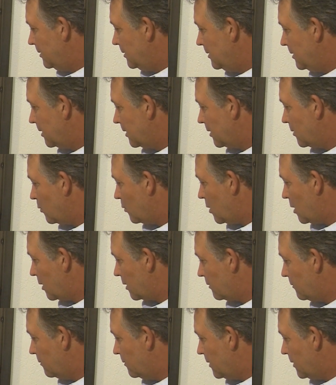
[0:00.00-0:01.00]
I can
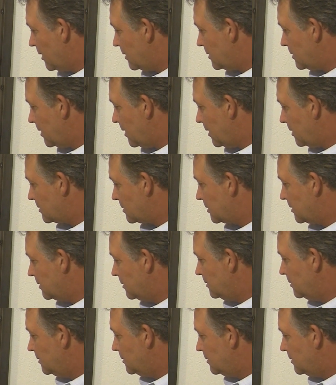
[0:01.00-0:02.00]
walk through that test,
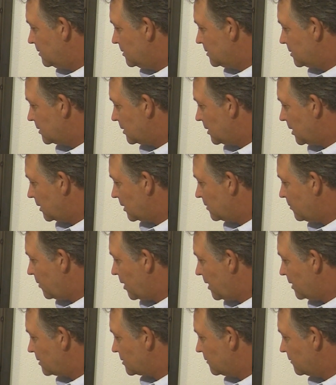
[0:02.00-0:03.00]
select
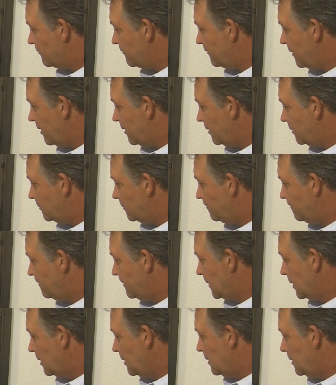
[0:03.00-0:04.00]
pass or fail.
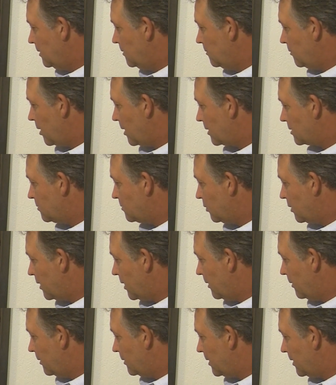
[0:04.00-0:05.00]
Proximal
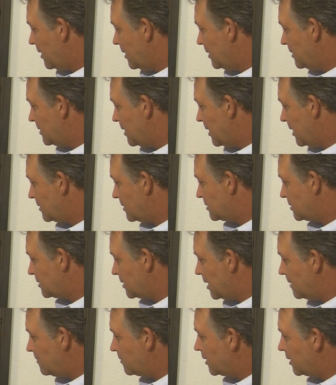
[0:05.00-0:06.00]
air and line test,
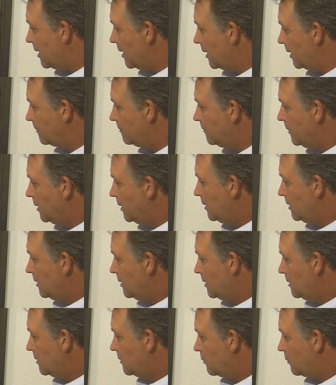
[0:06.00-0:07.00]
same thing.
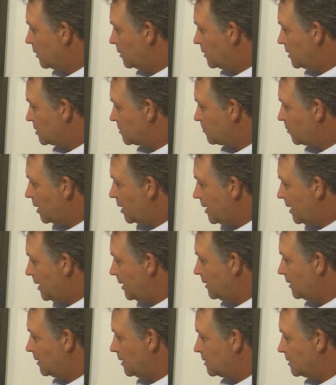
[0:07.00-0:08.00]
We're
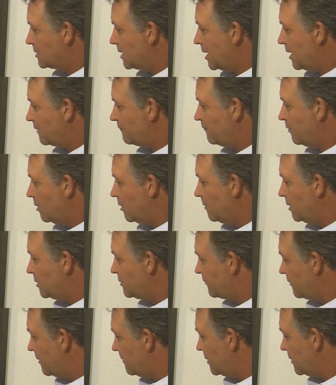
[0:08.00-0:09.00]
displaying the exact
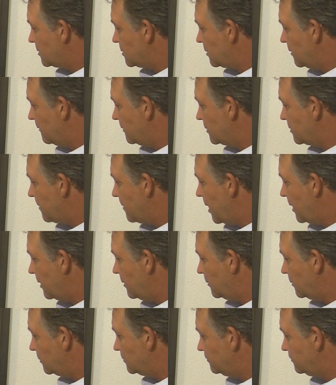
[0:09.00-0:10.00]
verbiage from the service
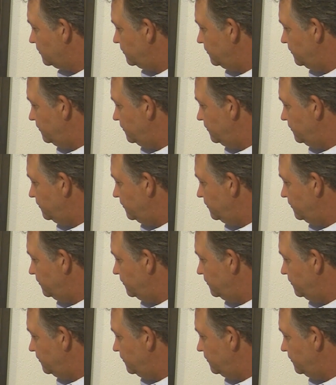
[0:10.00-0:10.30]
manual